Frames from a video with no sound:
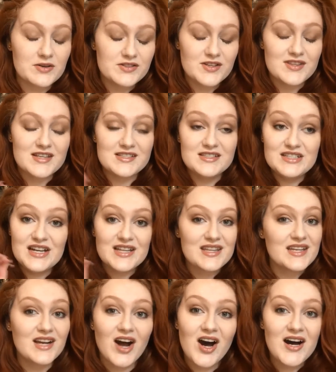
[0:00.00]
so there's
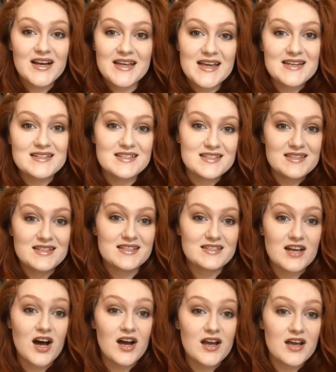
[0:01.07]
nothing high-end in this
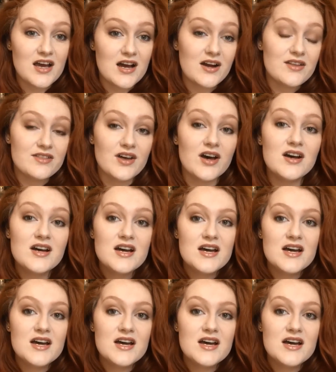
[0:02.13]
either.